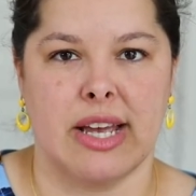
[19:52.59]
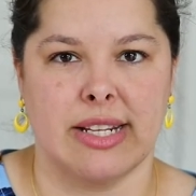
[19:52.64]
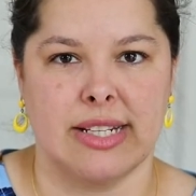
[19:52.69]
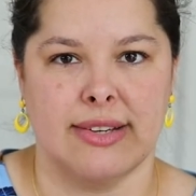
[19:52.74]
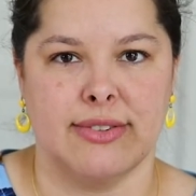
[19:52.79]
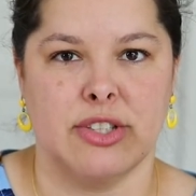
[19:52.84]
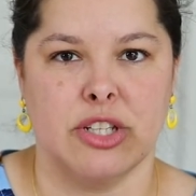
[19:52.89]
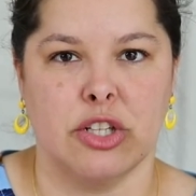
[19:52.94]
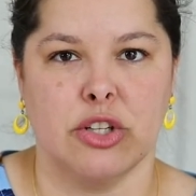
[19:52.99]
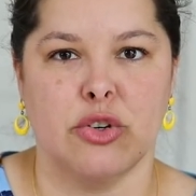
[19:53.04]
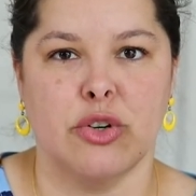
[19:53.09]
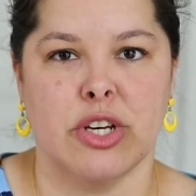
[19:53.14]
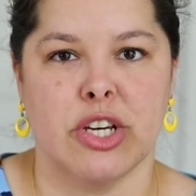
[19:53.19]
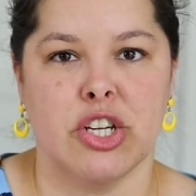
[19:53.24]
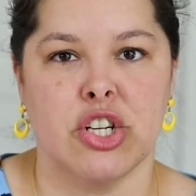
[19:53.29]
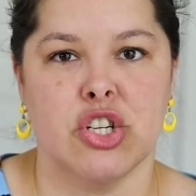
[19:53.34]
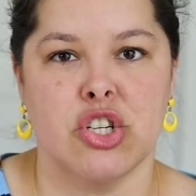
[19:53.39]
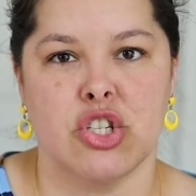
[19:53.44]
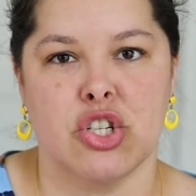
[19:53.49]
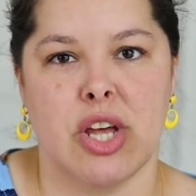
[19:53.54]
I left a little
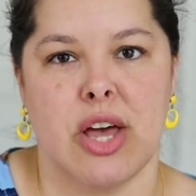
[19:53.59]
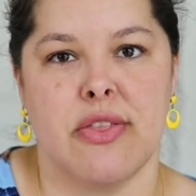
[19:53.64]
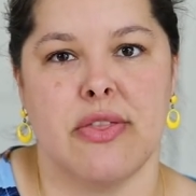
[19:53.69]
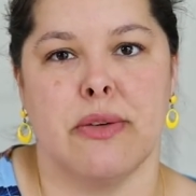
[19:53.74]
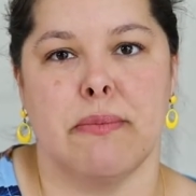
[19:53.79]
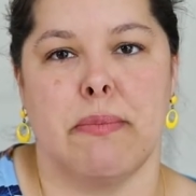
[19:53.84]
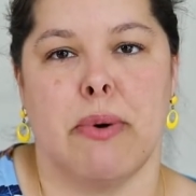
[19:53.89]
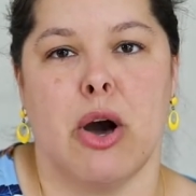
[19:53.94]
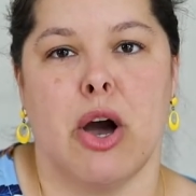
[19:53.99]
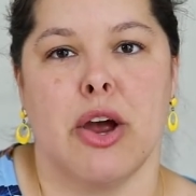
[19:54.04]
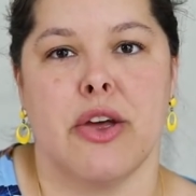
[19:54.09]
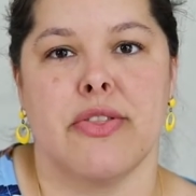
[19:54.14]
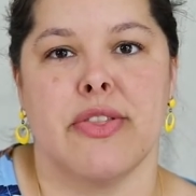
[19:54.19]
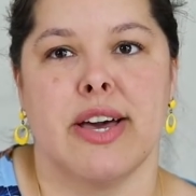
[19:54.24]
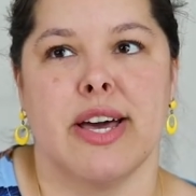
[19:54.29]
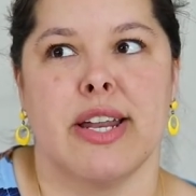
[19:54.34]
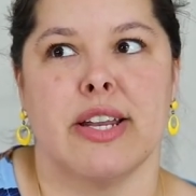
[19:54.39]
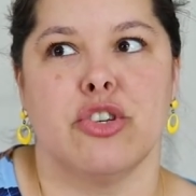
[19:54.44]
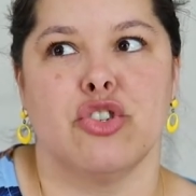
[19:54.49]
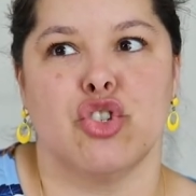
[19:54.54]
hinge at the part
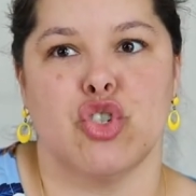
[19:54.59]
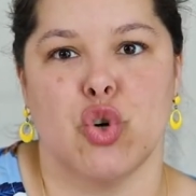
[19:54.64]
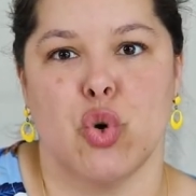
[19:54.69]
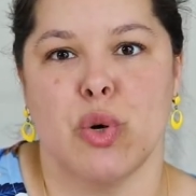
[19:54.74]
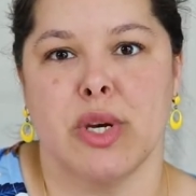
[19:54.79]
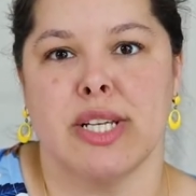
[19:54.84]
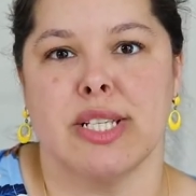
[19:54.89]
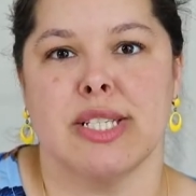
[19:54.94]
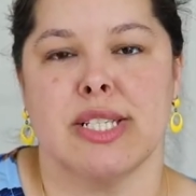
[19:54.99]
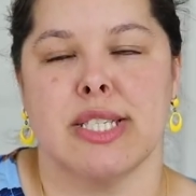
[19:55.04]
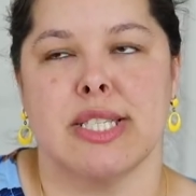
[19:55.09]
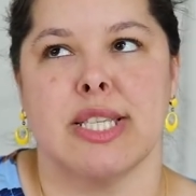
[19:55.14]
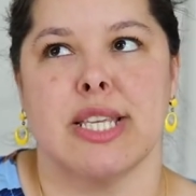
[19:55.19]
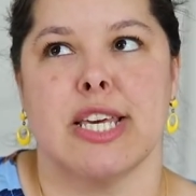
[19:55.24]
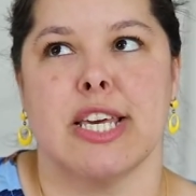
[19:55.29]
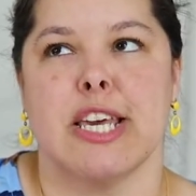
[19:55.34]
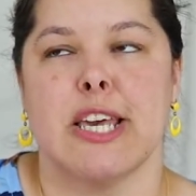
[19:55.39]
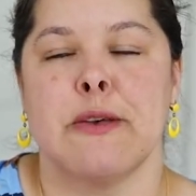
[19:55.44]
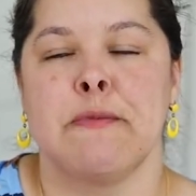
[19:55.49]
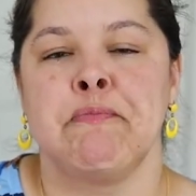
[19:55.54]
that joins
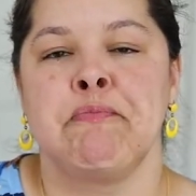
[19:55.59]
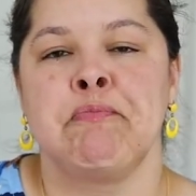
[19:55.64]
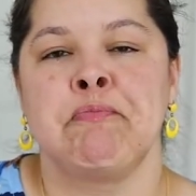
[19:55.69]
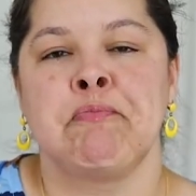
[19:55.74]
the,